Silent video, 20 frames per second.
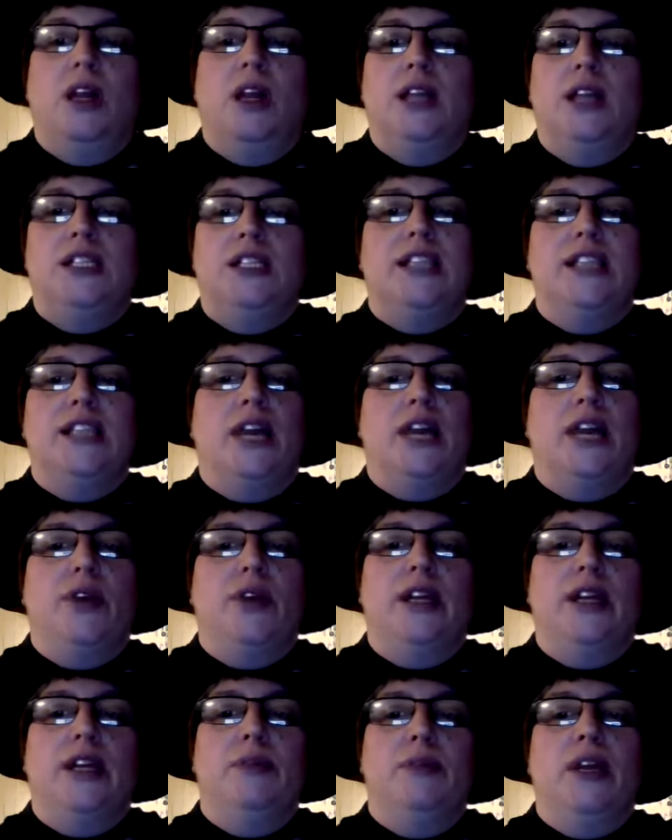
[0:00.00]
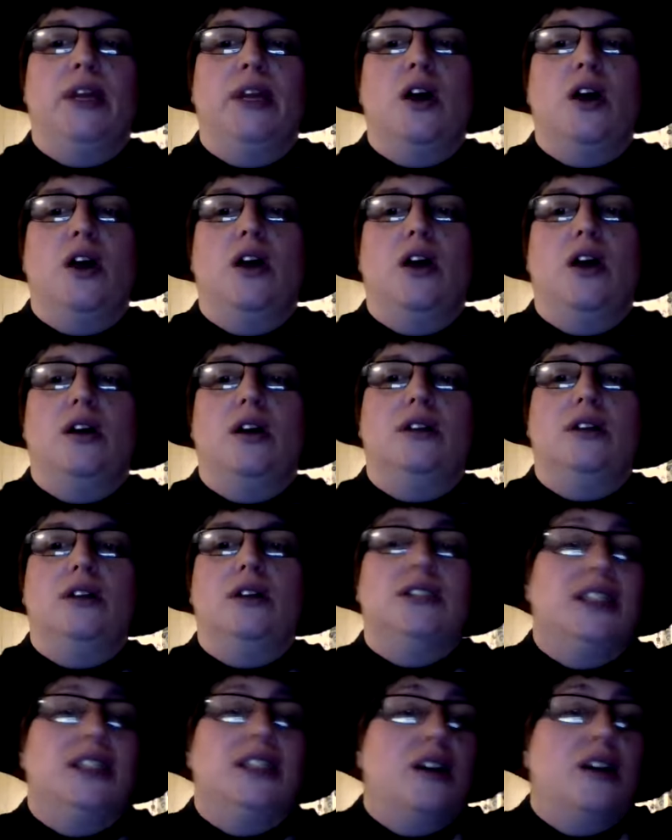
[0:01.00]
She's angry at him, and
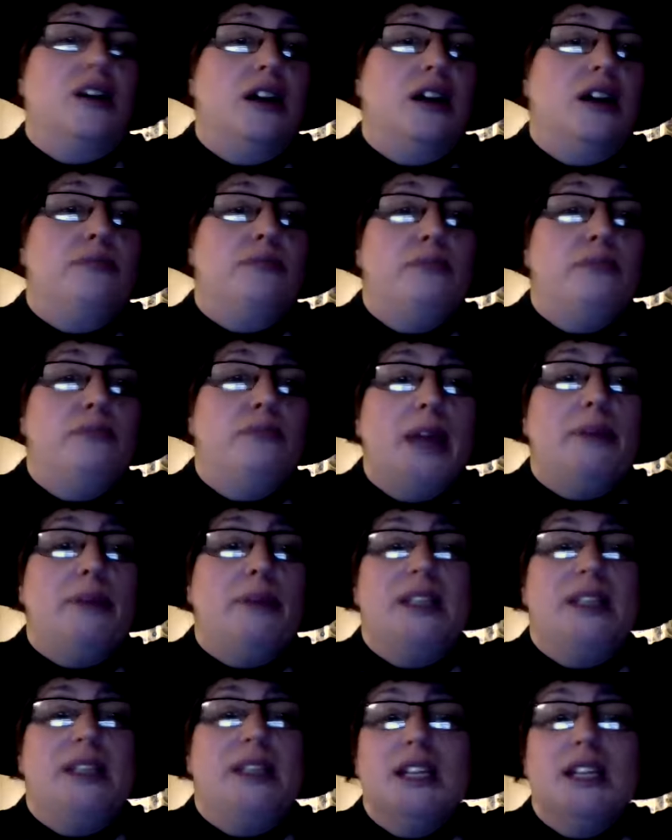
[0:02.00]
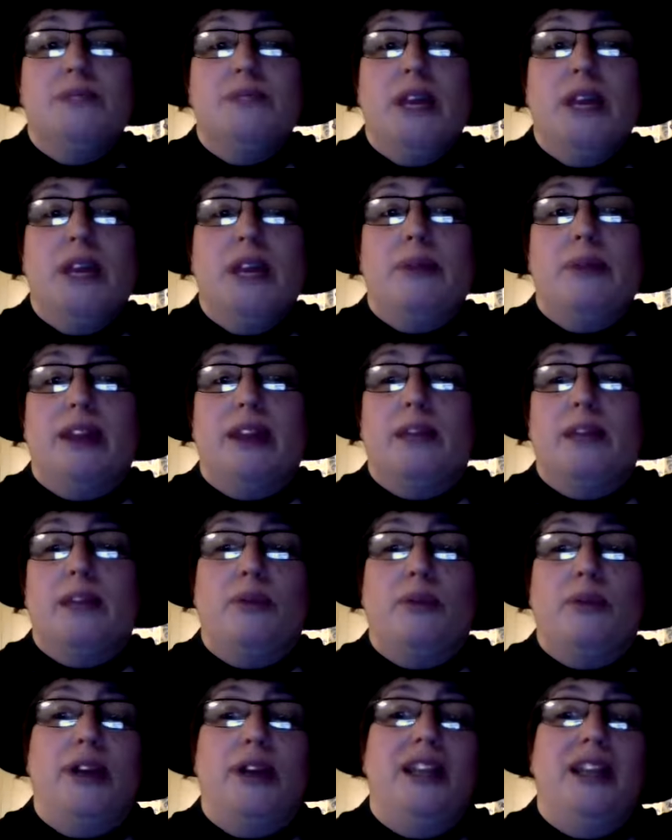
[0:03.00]
she thought maybe, just maybe at that
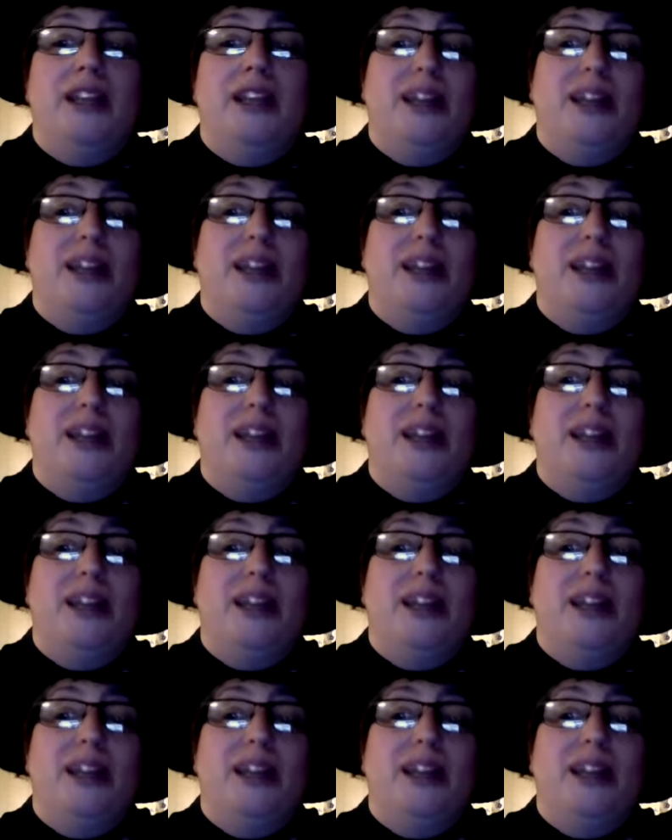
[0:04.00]
point,